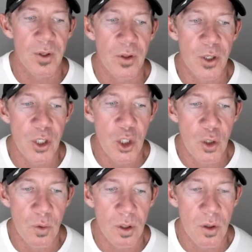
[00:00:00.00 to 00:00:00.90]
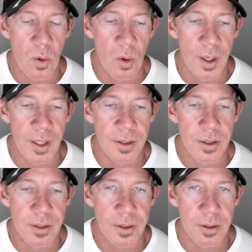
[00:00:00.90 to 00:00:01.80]
the newer
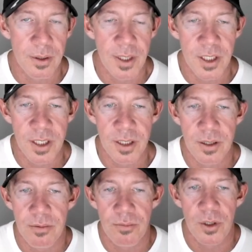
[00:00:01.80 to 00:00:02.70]
coins, and this is,